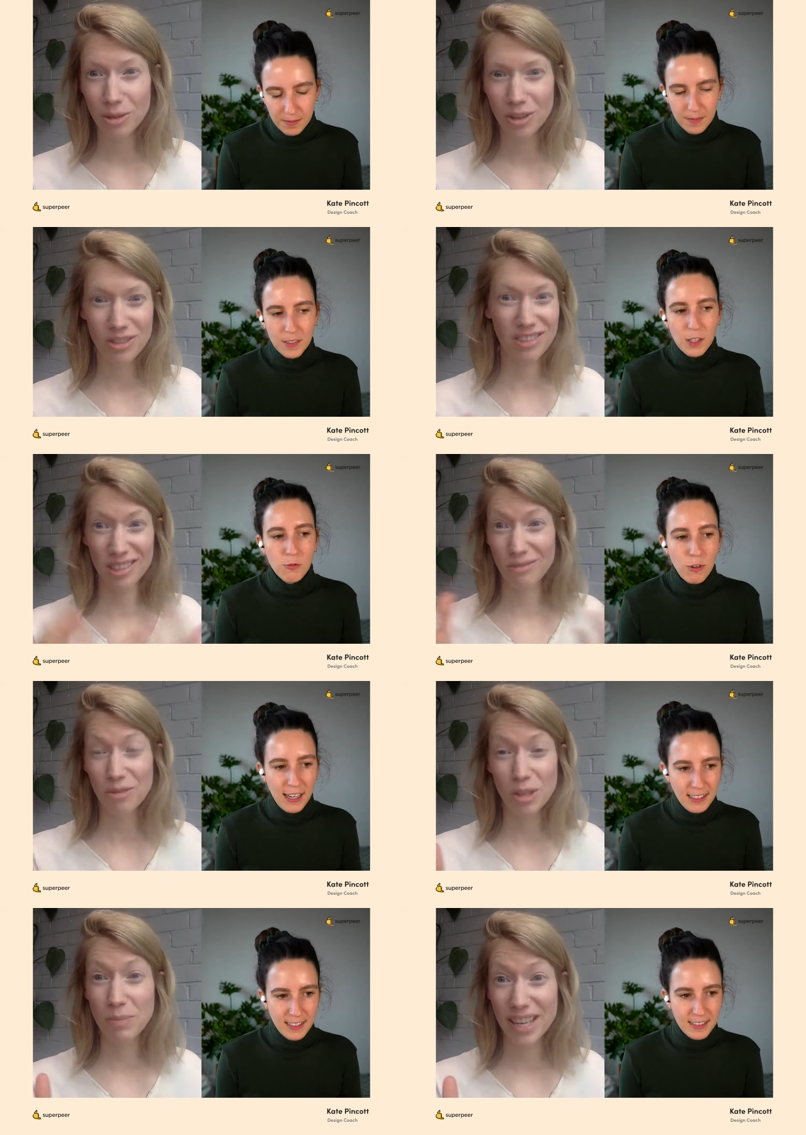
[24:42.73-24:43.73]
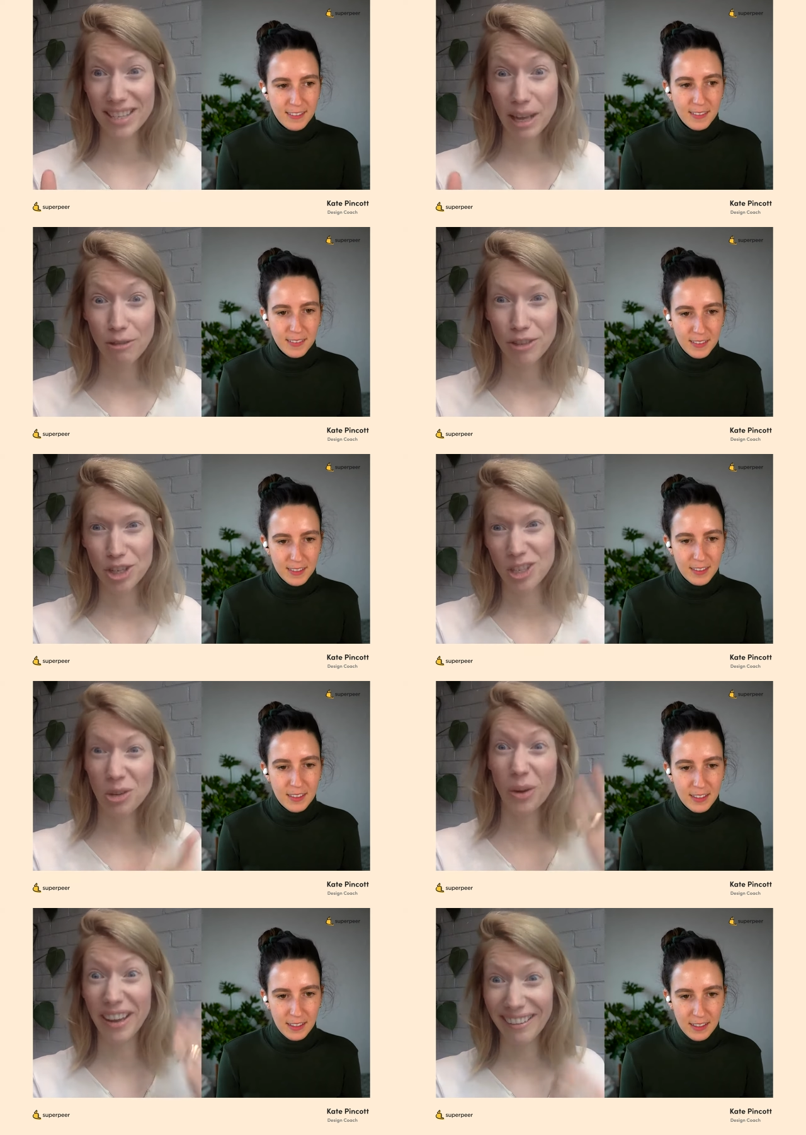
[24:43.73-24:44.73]
Speaker 1: You're not, you know, right. just being selfish and
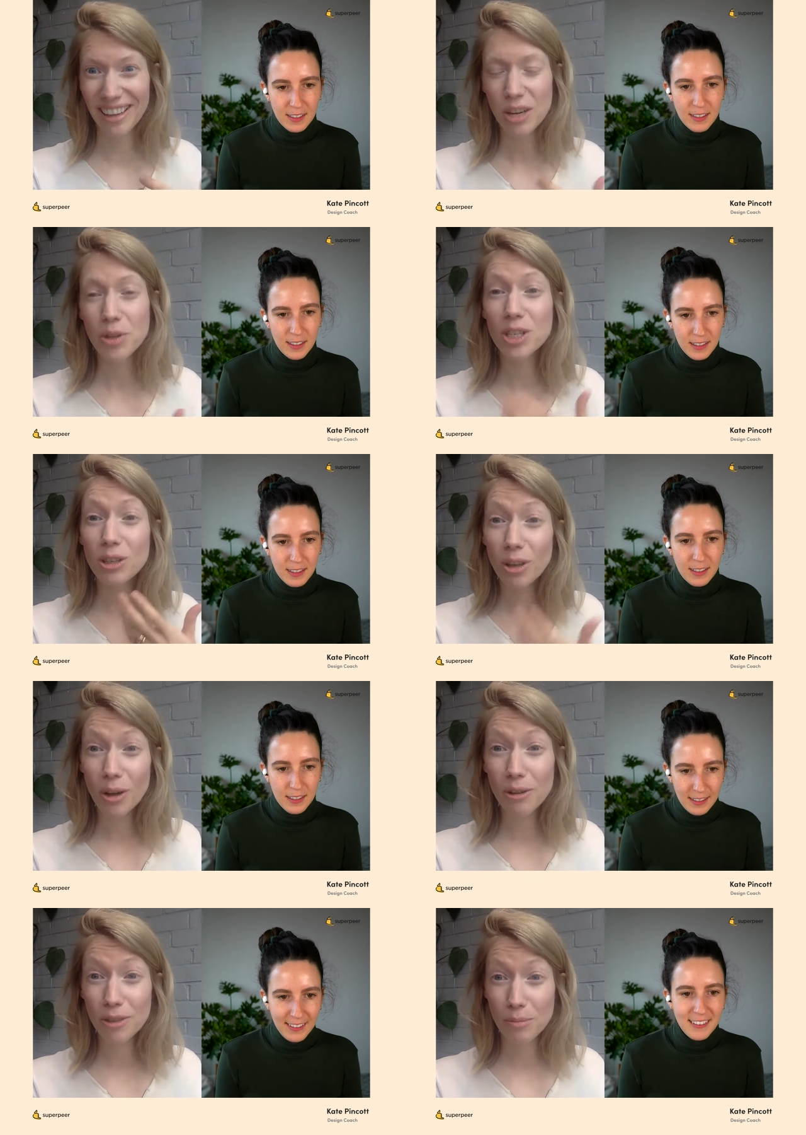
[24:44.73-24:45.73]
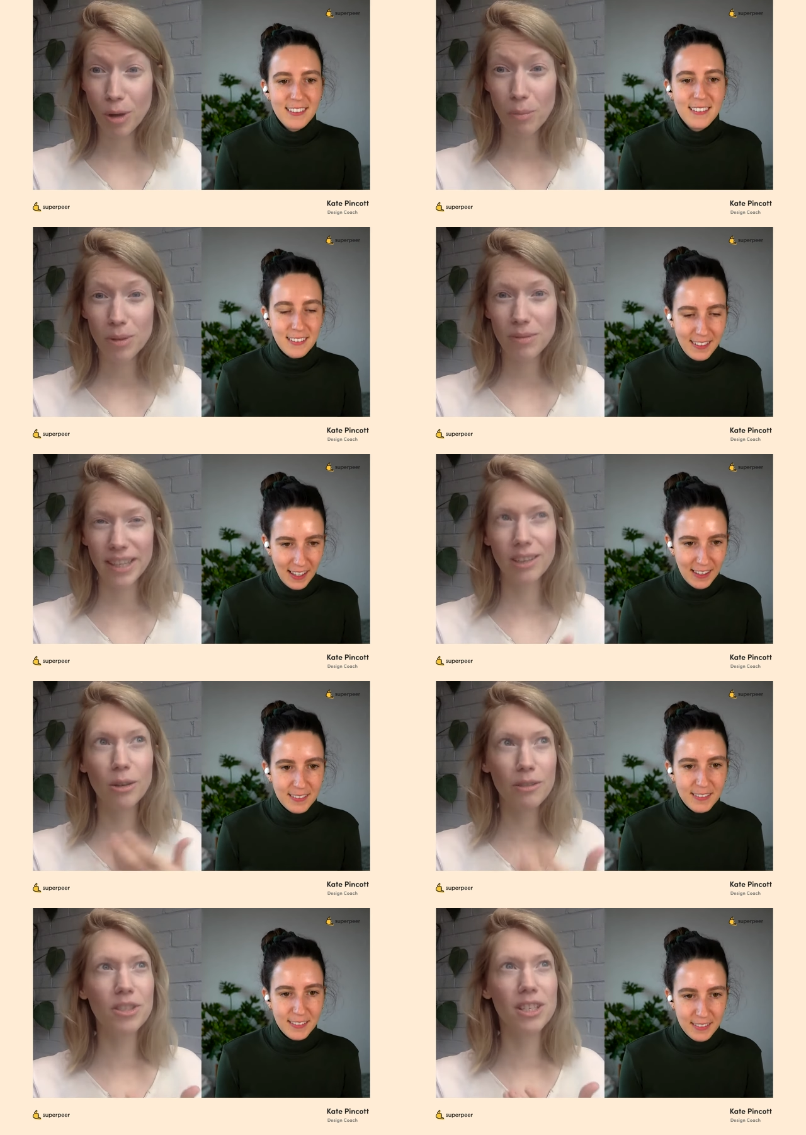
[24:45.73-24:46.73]
annoying, which is a lot of the problem. Yeah. Like a
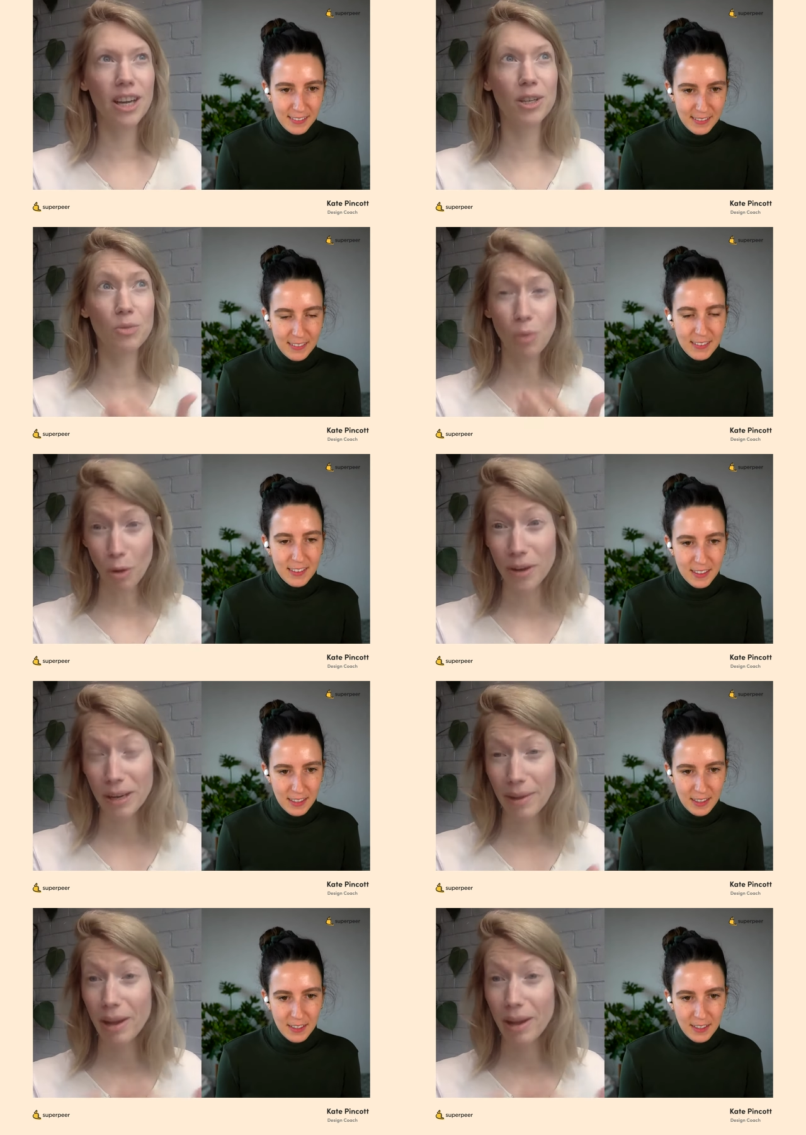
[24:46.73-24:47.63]
lot of designers worry